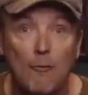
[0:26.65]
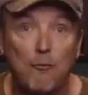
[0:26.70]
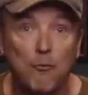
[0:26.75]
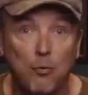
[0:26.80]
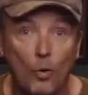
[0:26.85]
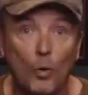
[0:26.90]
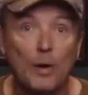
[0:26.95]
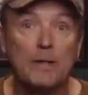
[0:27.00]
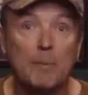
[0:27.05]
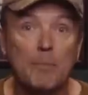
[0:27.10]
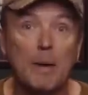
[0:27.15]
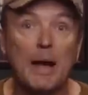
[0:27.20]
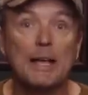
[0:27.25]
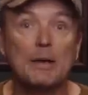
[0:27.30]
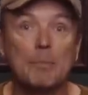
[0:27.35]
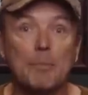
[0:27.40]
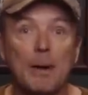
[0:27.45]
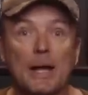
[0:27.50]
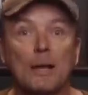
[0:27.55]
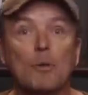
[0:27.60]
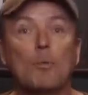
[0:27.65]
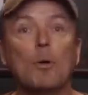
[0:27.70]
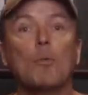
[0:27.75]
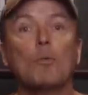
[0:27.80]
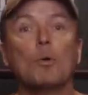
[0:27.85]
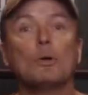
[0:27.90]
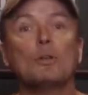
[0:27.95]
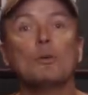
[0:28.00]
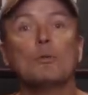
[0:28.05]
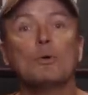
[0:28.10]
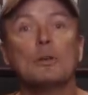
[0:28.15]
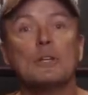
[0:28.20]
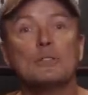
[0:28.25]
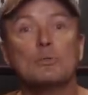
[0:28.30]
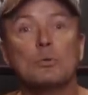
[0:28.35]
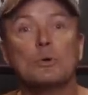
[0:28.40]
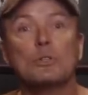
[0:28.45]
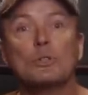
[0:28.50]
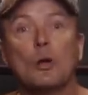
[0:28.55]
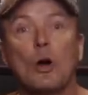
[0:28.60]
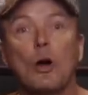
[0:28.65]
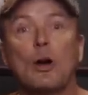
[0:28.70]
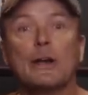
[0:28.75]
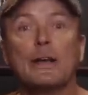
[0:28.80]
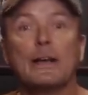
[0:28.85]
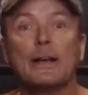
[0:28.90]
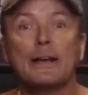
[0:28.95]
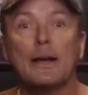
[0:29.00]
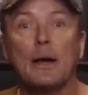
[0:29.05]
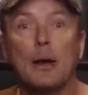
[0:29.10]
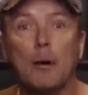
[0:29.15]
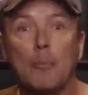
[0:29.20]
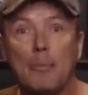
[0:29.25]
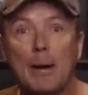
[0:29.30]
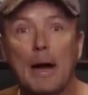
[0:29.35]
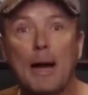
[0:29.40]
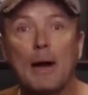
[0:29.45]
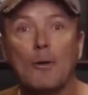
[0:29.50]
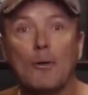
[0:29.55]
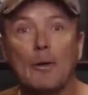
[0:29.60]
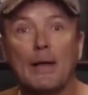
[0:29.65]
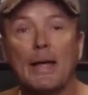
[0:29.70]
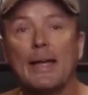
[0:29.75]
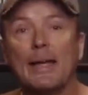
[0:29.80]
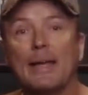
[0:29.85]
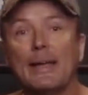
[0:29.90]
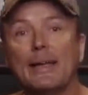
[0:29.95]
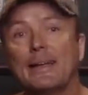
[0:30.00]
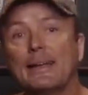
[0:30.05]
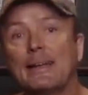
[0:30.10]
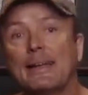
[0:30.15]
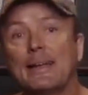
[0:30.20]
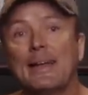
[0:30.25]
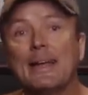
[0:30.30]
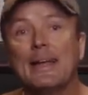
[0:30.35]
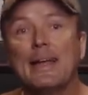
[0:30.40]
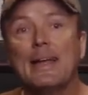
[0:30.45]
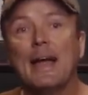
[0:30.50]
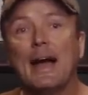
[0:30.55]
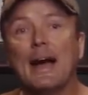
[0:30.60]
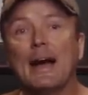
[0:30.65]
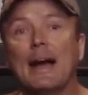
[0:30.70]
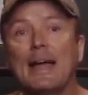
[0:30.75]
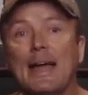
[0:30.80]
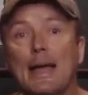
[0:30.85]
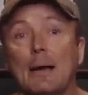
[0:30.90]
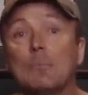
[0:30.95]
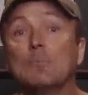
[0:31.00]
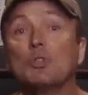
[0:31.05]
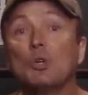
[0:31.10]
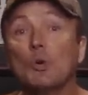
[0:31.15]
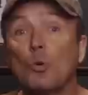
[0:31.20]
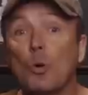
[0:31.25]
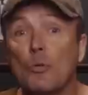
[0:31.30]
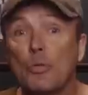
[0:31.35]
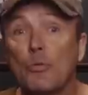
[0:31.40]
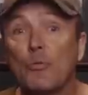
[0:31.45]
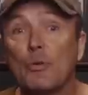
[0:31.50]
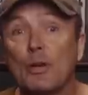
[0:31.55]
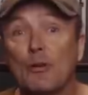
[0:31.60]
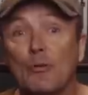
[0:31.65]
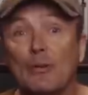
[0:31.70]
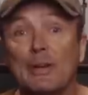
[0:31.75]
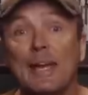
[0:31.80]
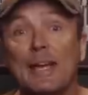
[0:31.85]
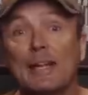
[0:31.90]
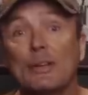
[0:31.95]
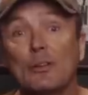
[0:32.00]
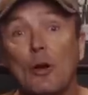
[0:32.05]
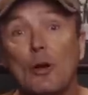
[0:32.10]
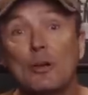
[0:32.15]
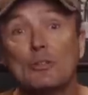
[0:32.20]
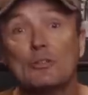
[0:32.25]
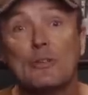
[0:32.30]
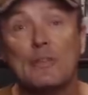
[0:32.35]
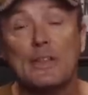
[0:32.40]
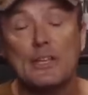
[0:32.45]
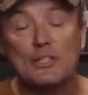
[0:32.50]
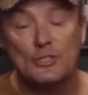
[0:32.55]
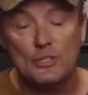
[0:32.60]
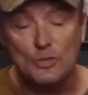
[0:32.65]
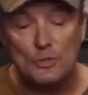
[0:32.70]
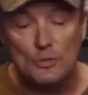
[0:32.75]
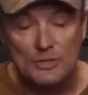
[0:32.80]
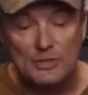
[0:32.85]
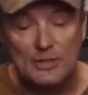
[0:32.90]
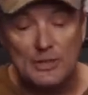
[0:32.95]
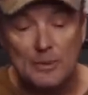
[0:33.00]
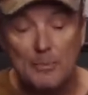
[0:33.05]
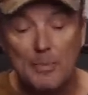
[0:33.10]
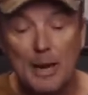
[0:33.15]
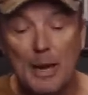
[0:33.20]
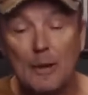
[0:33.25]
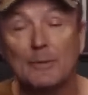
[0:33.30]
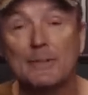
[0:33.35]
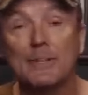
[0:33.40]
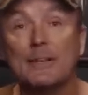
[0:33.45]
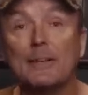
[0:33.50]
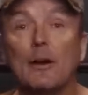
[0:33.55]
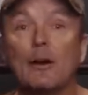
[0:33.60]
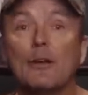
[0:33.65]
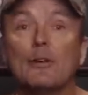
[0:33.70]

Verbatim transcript: a forty mic mic. What we're doing is we're talking about a uh, M two oh three grenade launcher that's usually mounted